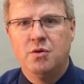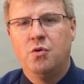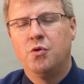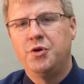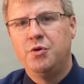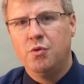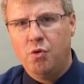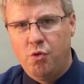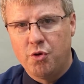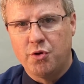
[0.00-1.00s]
or you
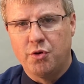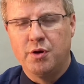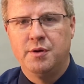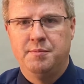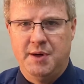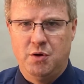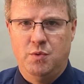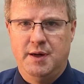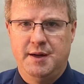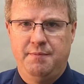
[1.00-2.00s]
order
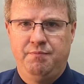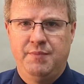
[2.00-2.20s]
marijuana.